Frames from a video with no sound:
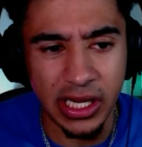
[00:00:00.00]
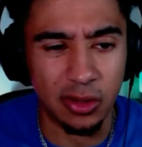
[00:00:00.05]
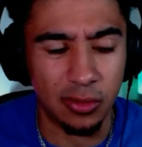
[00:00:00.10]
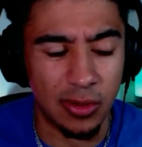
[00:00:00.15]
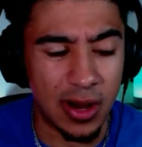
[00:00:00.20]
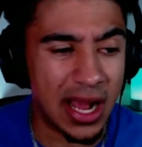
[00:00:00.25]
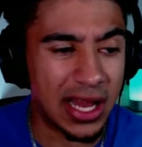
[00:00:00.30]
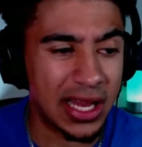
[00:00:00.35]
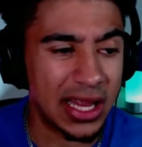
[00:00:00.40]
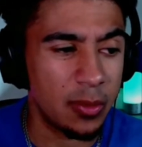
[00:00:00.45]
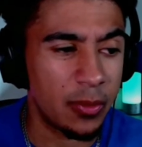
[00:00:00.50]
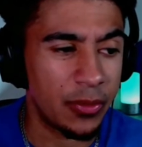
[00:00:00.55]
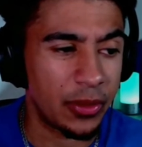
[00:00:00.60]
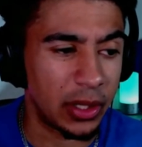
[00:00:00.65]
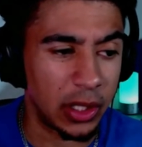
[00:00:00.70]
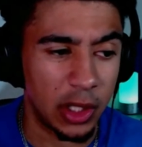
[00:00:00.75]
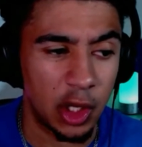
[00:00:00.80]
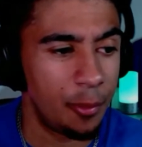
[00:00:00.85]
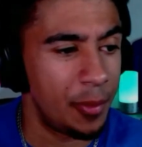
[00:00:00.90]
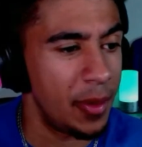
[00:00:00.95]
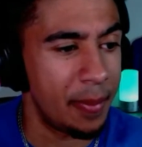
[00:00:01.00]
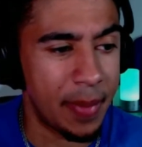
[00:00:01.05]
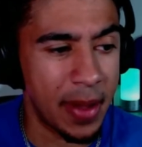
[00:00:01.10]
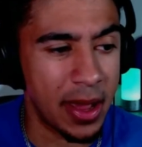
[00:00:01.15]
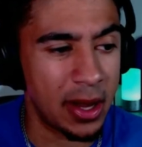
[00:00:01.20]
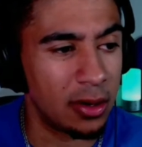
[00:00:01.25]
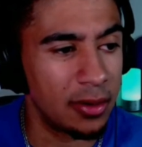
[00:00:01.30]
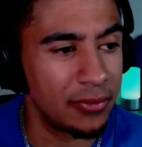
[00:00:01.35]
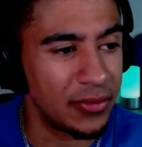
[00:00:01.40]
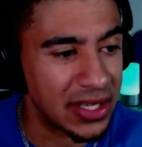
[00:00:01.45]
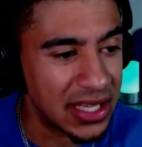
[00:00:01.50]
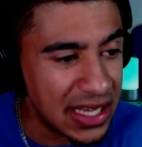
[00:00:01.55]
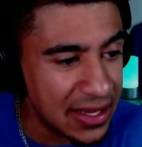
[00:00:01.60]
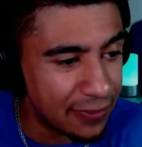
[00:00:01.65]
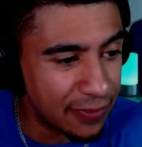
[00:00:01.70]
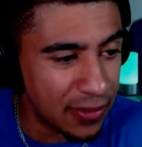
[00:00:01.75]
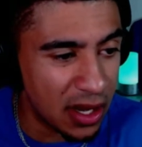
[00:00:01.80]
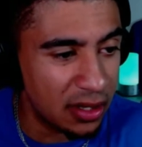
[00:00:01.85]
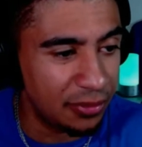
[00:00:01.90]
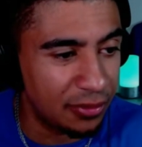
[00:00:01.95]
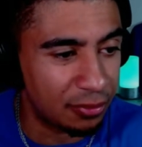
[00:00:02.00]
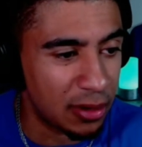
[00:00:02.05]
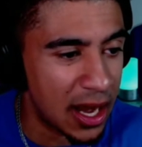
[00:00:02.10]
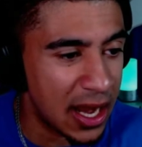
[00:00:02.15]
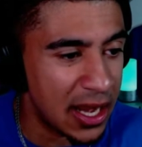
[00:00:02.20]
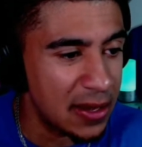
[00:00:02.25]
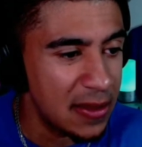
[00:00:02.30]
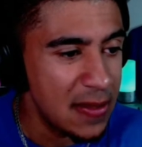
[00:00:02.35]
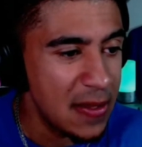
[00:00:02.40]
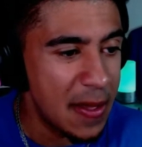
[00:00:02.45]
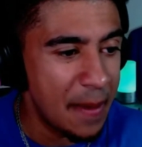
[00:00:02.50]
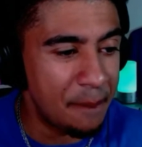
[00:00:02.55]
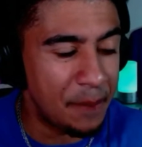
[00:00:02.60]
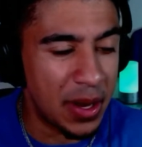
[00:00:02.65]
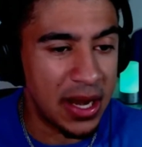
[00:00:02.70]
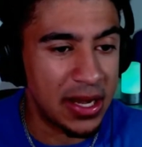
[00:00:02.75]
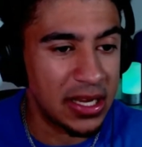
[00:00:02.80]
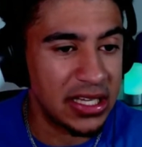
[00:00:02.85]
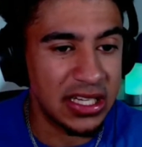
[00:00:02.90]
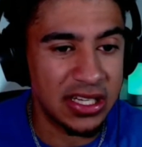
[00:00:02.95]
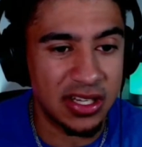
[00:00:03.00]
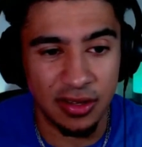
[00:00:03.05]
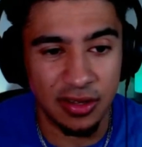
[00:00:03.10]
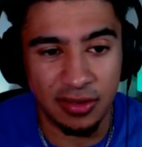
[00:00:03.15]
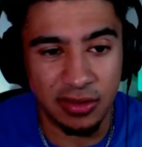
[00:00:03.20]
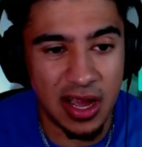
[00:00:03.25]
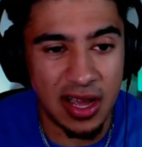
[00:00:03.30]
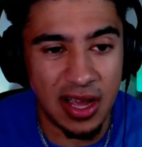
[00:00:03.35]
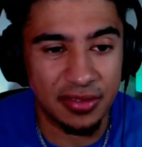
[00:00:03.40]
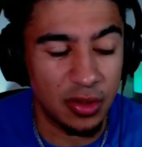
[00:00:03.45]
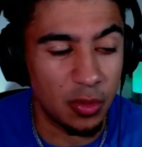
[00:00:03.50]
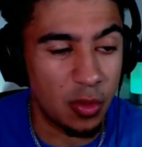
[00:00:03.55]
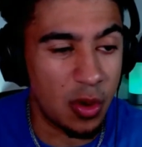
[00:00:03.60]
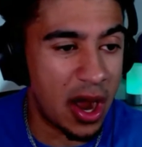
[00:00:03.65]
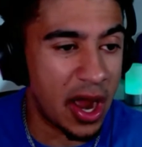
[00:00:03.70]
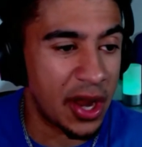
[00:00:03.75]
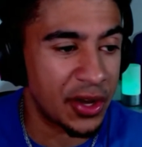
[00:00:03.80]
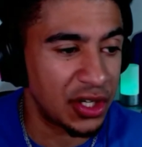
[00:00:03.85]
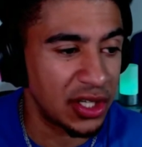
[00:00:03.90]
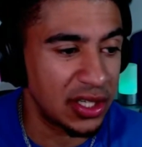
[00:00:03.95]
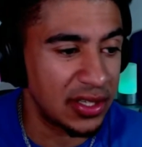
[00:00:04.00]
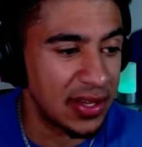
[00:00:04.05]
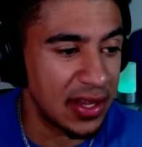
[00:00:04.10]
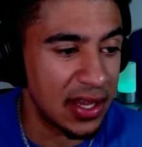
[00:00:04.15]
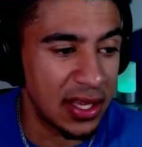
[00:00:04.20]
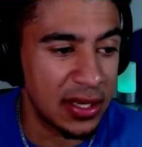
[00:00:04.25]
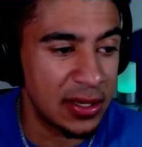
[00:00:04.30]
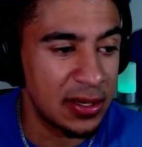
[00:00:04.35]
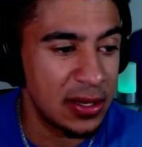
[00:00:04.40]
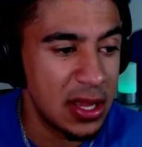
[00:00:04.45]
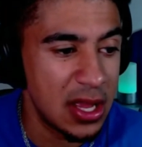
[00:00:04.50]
Riley with a little bit better of a defense, right? But you just lost to Washington.